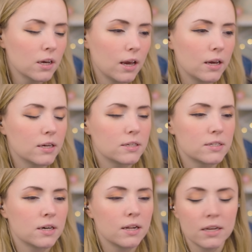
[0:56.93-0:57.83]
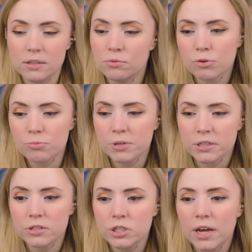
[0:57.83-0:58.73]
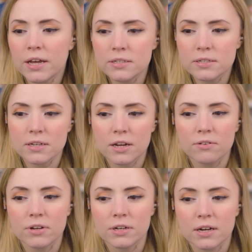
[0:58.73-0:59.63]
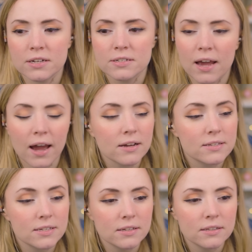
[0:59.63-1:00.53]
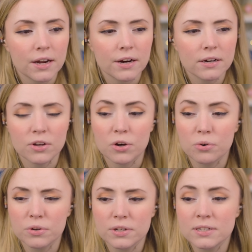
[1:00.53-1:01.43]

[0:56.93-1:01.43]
And I like a little ruby in the chest. It's kind of like a nice accent there, though it